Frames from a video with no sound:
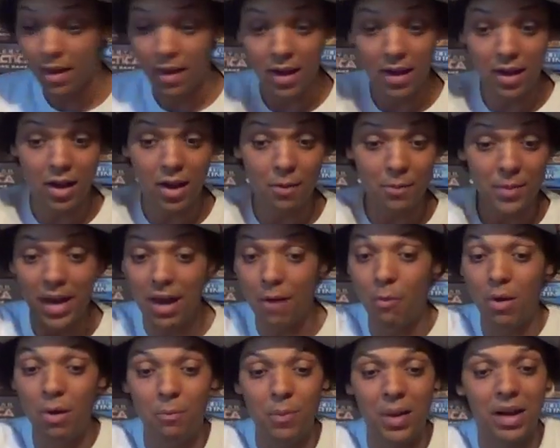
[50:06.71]
Um, yeah,
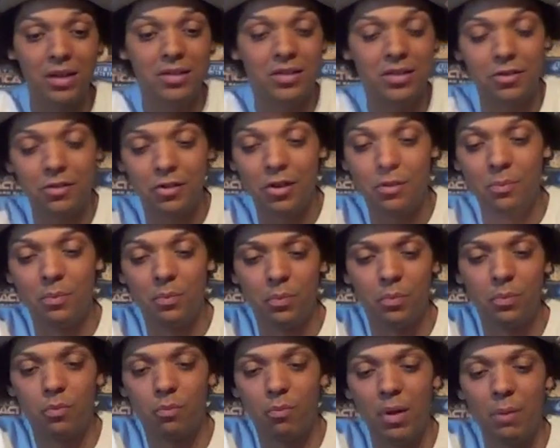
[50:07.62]
went back to um,
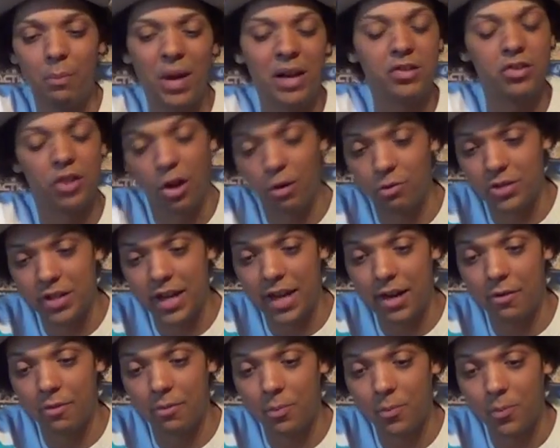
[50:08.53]
went back to the
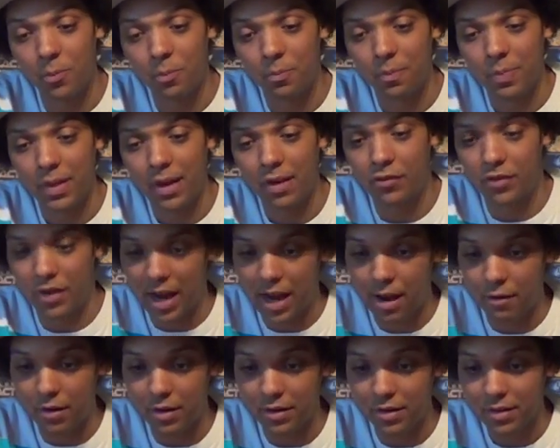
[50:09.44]
hotel,
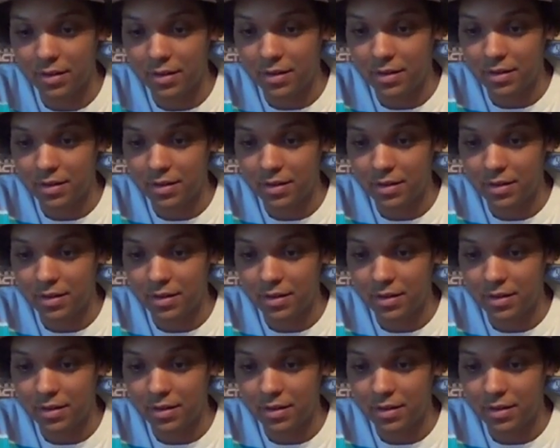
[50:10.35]
shower,